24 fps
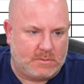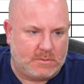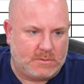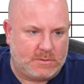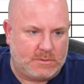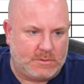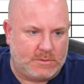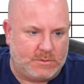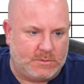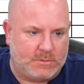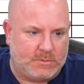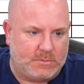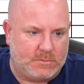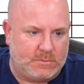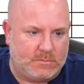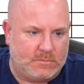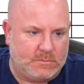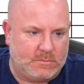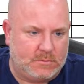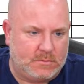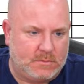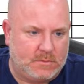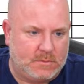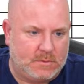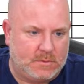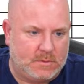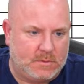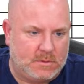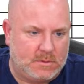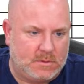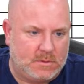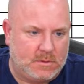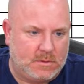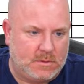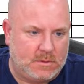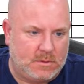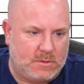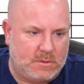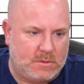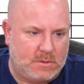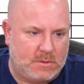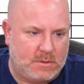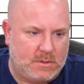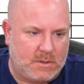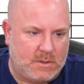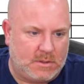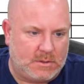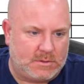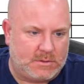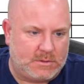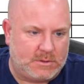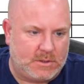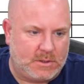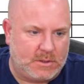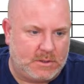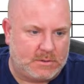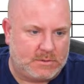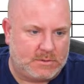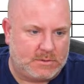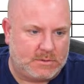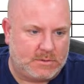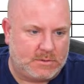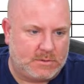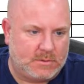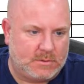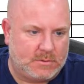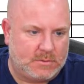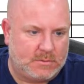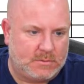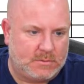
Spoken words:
to adjust.